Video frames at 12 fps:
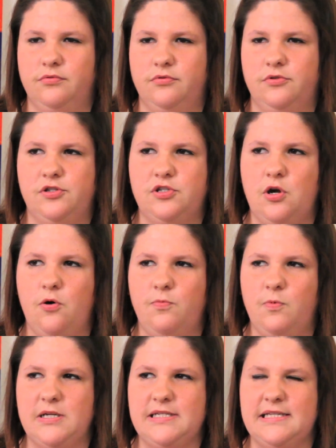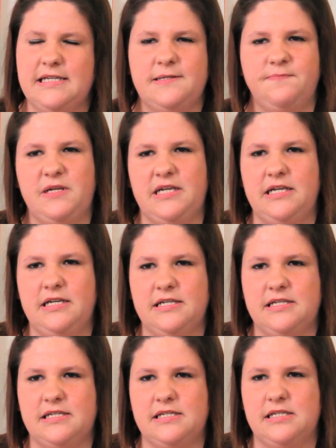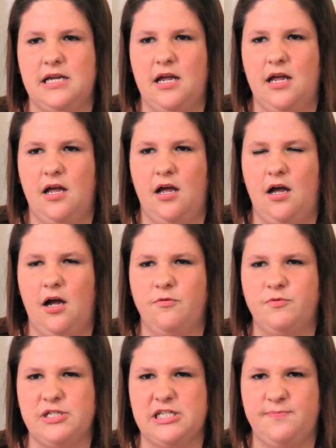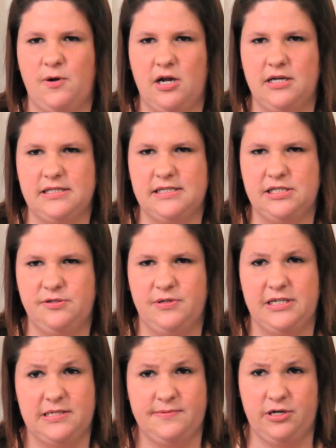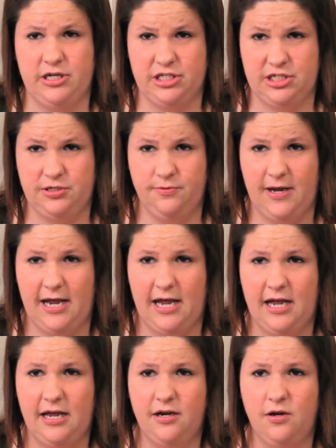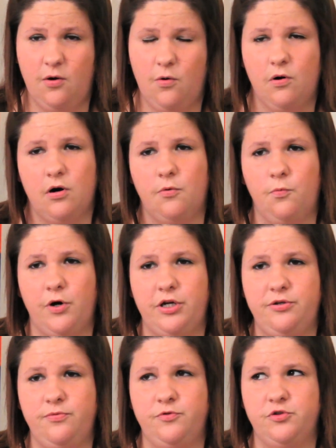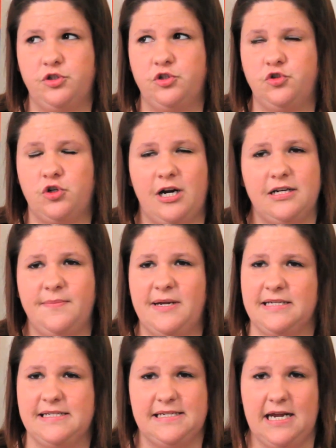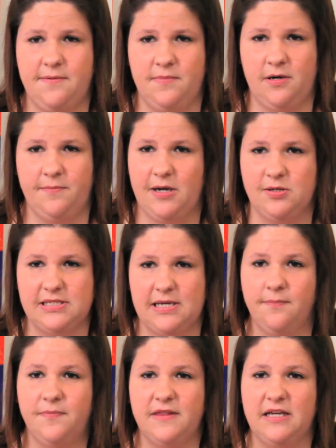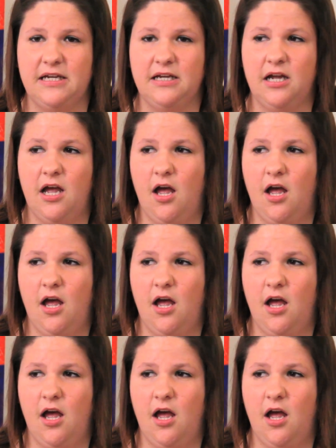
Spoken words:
So was this piece a response to an experience you had, or were you just trying to make a statement about something